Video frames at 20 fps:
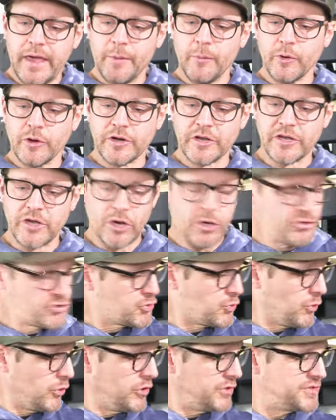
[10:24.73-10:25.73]
and we're gonna go
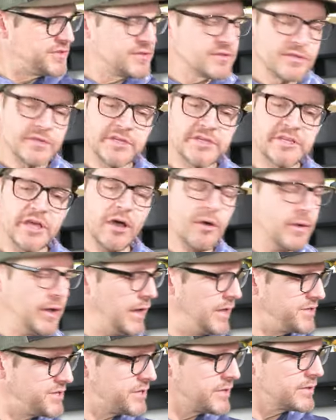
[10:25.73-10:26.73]
towards the toe
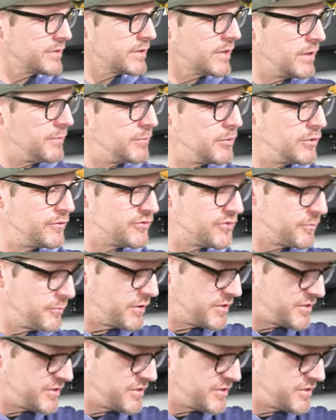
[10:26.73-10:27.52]
edge. Move some